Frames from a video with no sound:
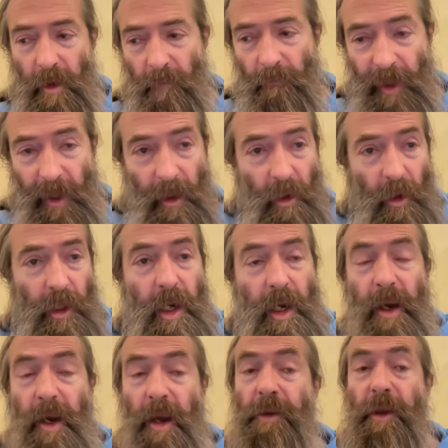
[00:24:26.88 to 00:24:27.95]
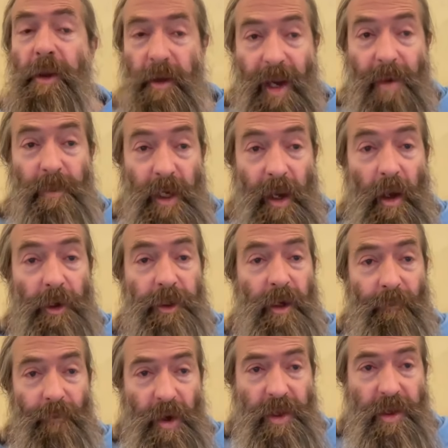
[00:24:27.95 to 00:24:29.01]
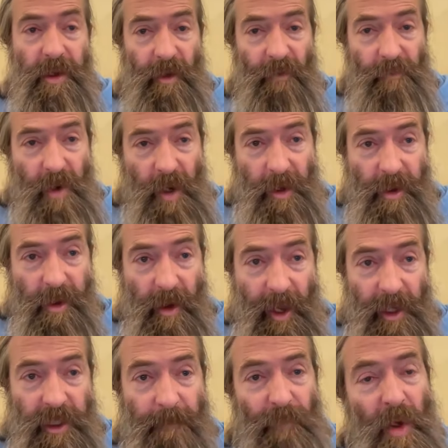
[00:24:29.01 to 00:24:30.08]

field. It's the same deal, diversity of mindset,